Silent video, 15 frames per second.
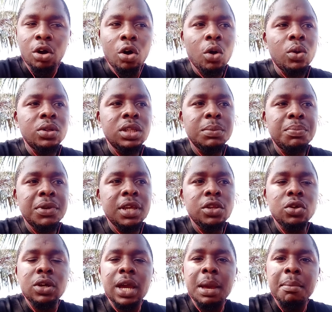All the
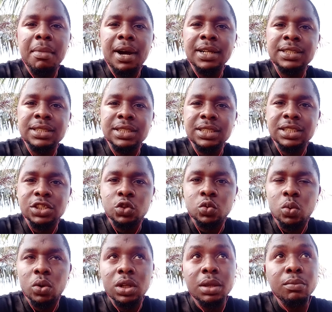pain you can imagine in
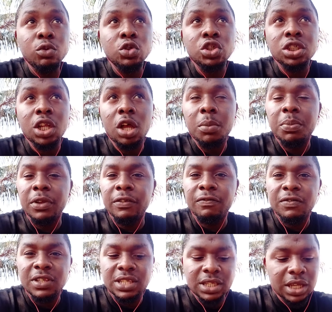this world, emotional pain,
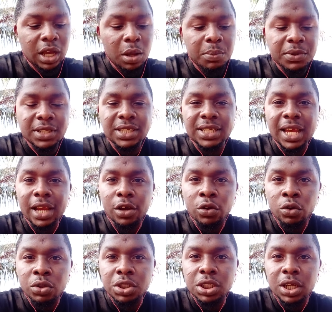physical pain,
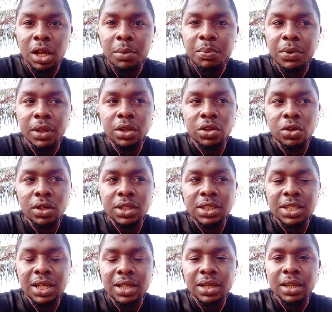psychological pain, you
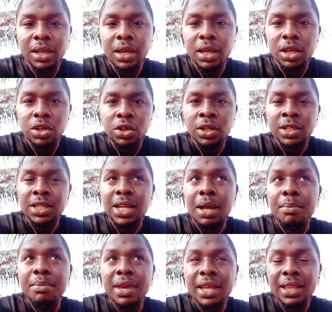understand? You understand
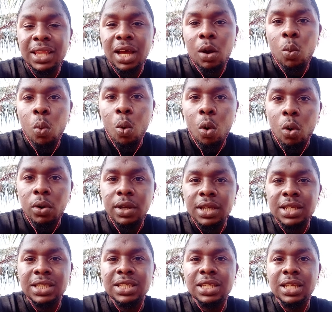that mental war
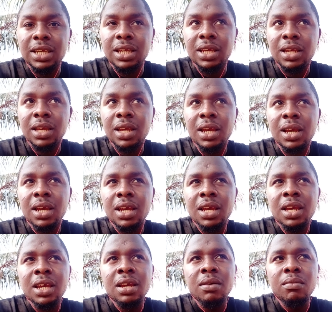is the
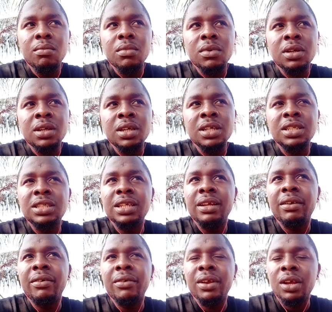
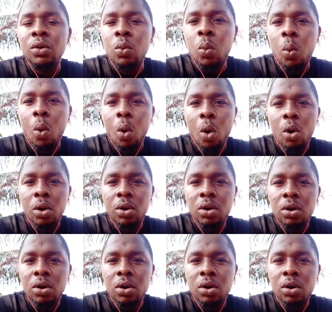real war.